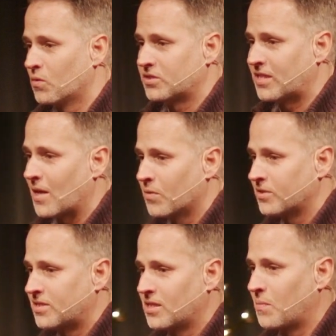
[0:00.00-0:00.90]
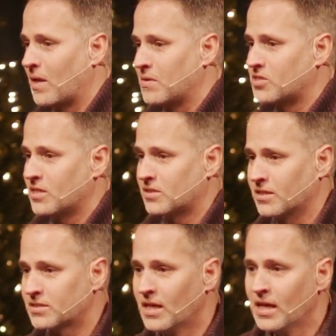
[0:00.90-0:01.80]
go to a stable to see the baby
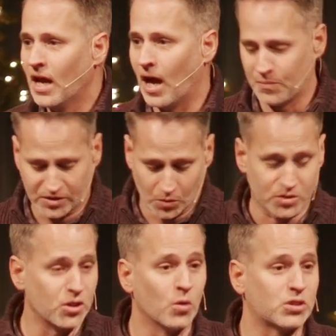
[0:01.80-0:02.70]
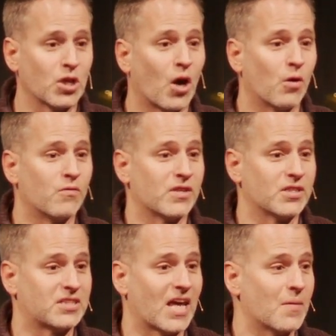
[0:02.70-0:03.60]
Jesus, that there was no star over
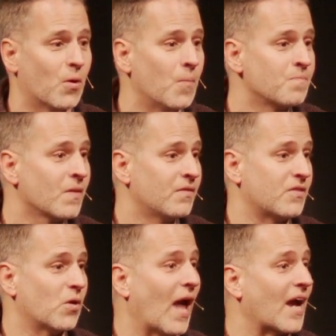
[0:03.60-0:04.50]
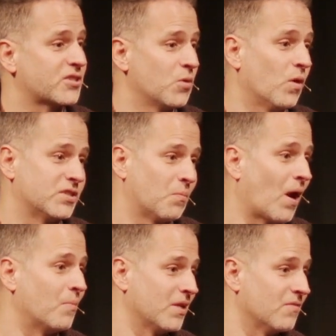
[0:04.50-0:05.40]
the stable, that there actually wasn't
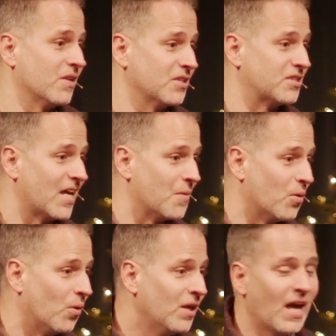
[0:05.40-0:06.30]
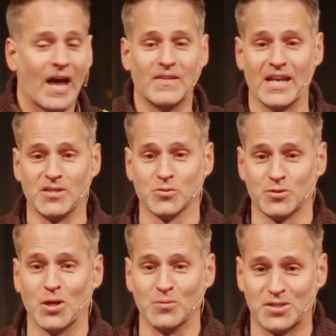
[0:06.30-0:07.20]
probably even a stable, and that
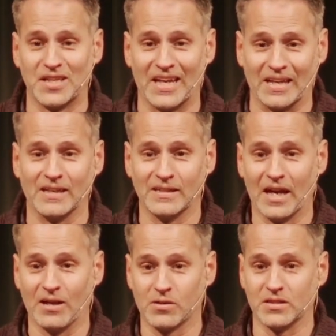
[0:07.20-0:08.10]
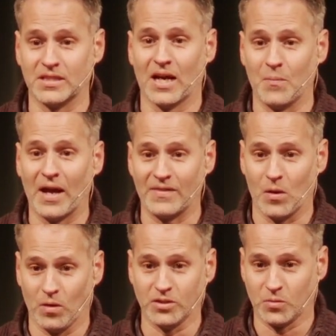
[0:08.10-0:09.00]
angels don't sing. Yeah, you can see how bad
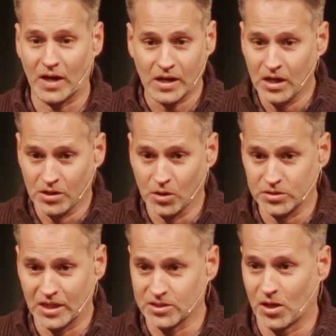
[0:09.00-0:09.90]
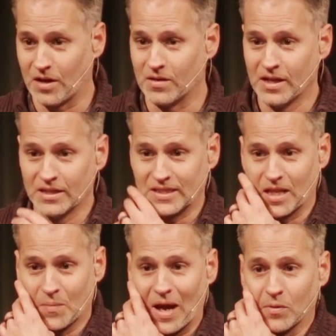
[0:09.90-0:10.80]
that was, right? Those things aren't ever said
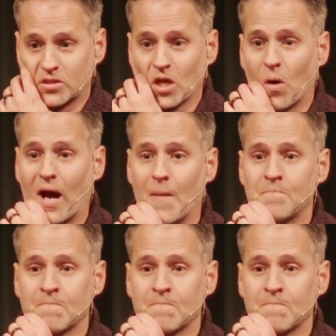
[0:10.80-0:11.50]
in the Bible. So